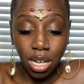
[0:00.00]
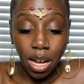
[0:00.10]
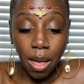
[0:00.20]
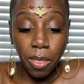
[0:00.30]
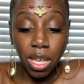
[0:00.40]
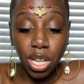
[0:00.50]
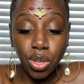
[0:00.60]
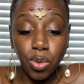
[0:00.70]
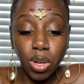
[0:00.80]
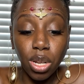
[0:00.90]
And then
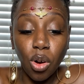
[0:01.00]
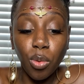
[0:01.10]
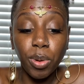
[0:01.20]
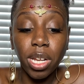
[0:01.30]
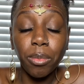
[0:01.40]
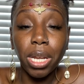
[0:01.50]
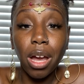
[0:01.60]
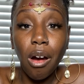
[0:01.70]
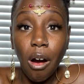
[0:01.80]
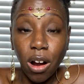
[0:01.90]
you can open up that
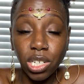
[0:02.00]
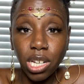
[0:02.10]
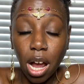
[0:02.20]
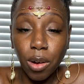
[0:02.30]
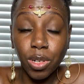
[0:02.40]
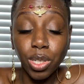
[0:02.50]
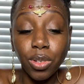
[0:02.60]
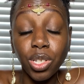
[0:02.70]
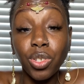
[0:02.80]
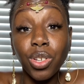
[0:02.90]
heart chakra so
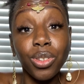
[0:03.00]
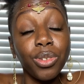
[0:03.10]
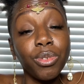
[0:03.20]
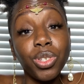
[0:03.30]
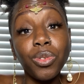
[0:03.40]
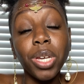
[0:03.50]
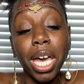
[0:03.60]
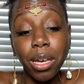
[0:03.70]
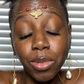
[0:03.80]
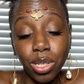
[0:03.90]
that you can do what you
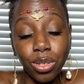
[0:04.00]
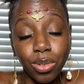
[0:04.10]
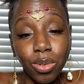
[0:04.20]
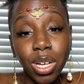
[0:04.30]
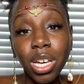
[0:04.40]
came to do.